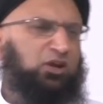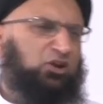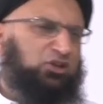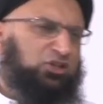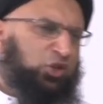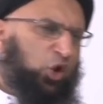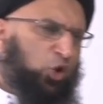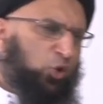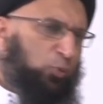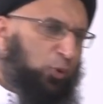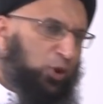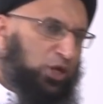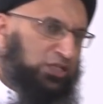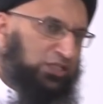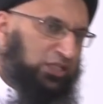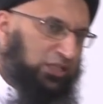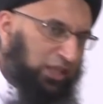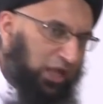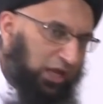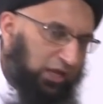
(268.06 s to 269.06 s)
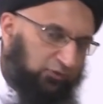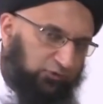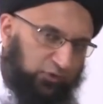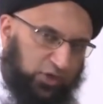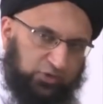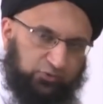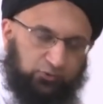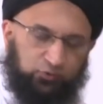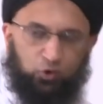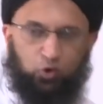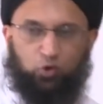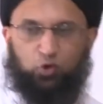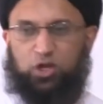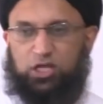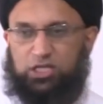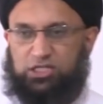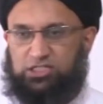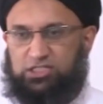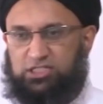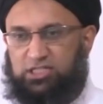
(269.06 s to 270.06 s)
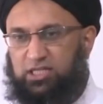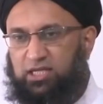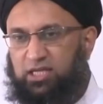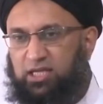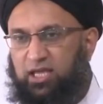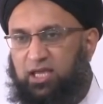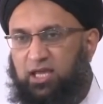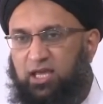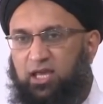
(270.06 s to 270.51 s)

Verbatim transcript: Because nobody's life is flawless.